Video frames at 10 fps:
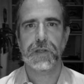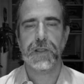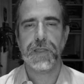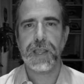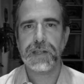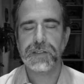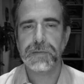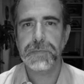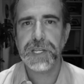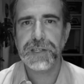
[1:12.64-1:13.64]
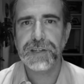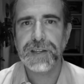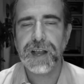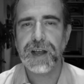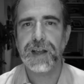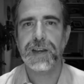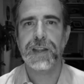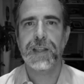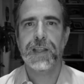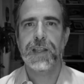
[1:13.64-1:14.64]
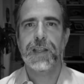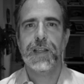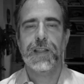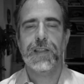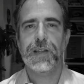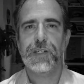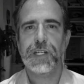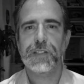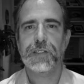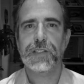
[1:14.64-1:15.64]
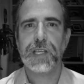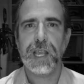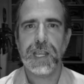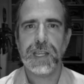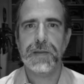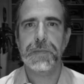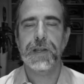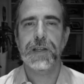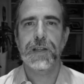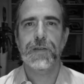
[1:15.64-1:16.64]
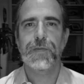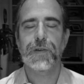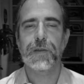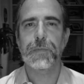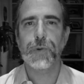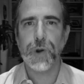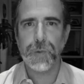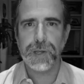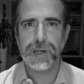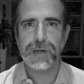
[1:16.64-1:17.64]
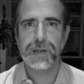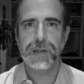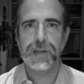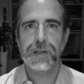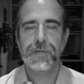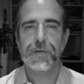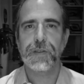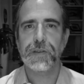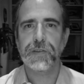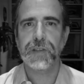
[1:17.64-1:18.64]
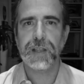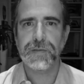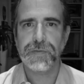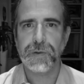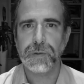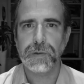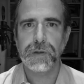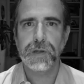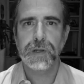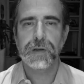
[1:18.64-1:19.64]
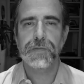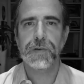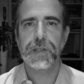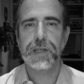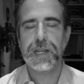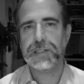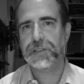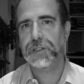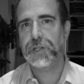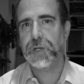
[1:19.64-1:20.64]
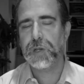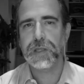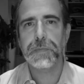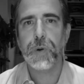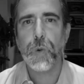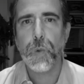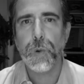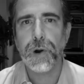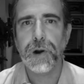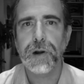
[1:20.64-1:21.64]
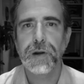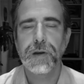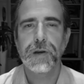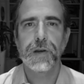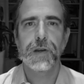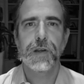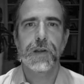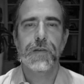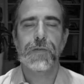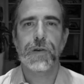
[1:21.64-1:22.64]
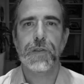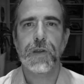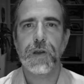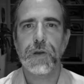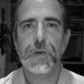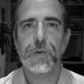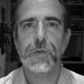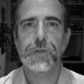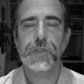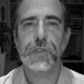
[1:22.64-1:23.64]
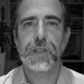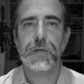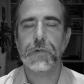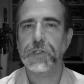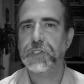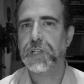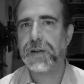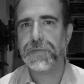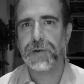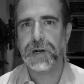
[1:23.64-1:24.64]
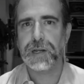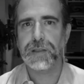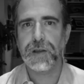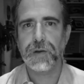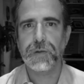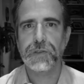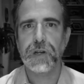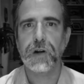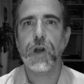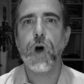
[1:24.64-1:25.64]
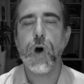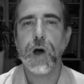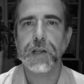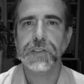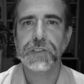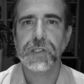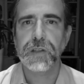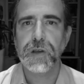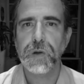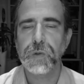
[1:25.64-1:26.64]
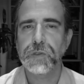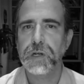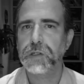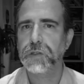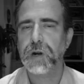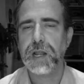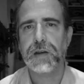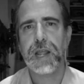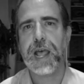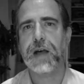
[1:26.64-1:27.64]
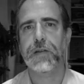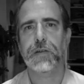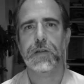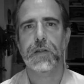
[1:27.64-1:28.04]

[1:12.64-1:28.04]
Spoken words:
Thanks be to God that Jesus came for the broken, for the sinful, for the destitute and the poor, for those that were suffering, those that are lost, those that are drowned out,